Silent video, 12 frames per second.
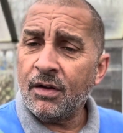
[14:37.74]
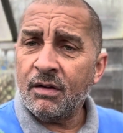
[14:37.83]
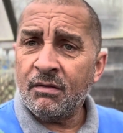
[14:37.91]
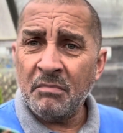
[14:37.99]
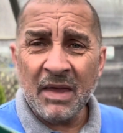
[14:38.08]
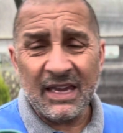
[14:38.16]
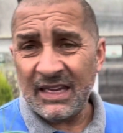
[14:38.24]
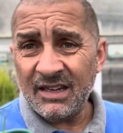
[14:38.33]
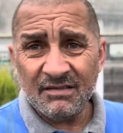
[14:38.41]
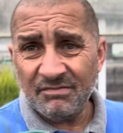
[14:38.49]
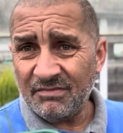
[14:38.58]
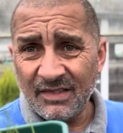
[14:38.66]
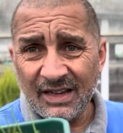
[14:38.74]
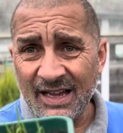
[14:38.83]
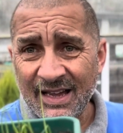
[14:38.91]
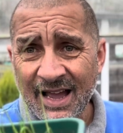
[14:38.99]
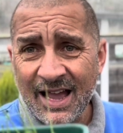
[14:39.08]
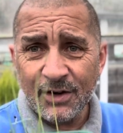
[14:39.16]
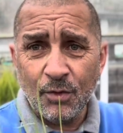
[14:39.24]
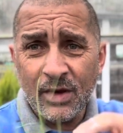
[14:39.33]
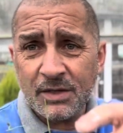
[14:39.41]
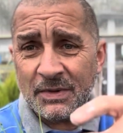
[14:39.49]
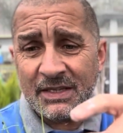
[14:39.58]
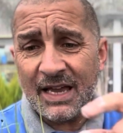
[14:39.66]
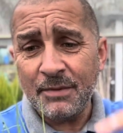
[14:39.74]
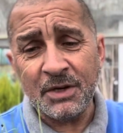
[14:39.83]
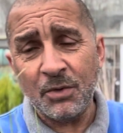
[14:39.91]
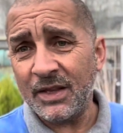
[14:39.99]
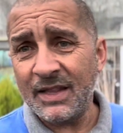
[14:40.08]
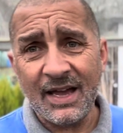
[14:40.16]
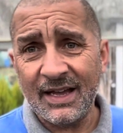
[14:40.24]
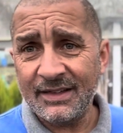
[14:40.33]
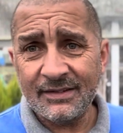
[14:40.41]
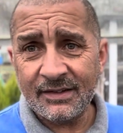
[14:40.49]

me, I don't waste my time doing that,